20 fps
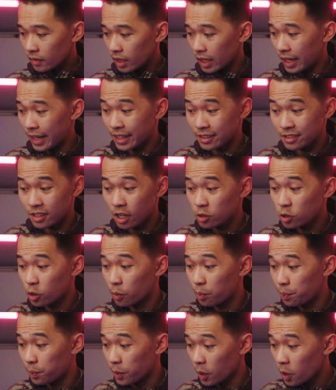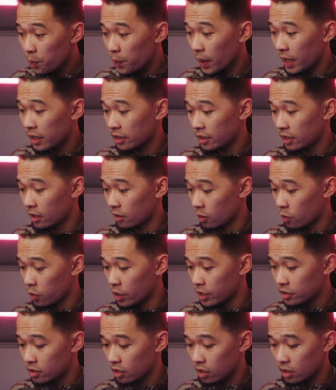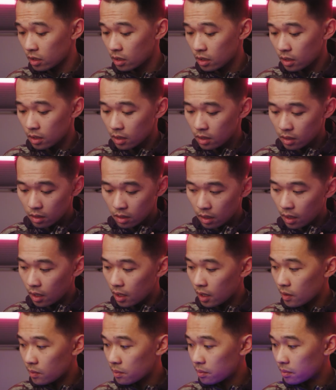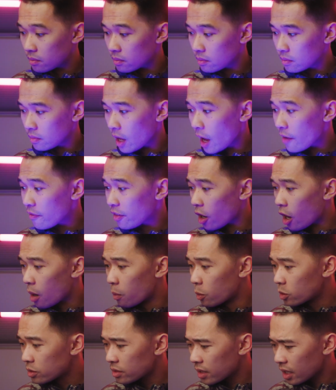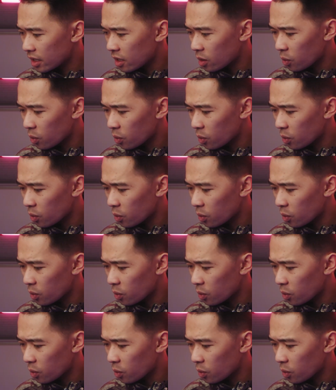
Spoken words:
It is also built better than the Quasar, having almost like a